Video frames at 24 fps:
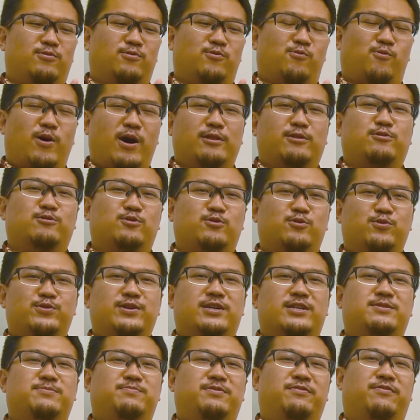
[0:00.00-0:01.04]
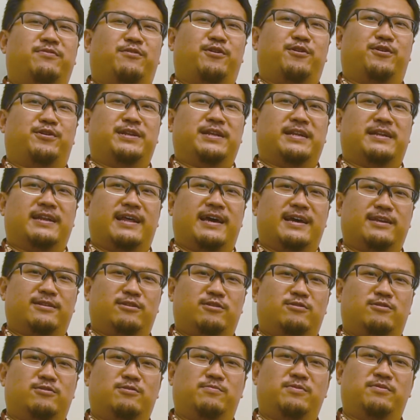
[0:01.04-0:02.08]
1 to 2 years before your deadline
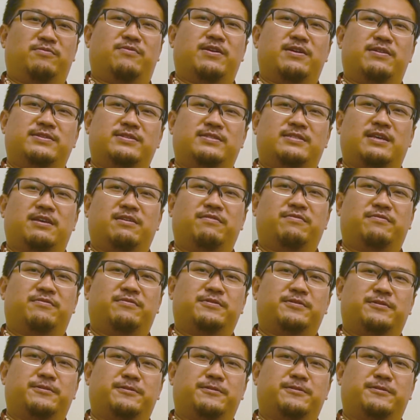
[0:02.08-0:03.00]
to be very safe.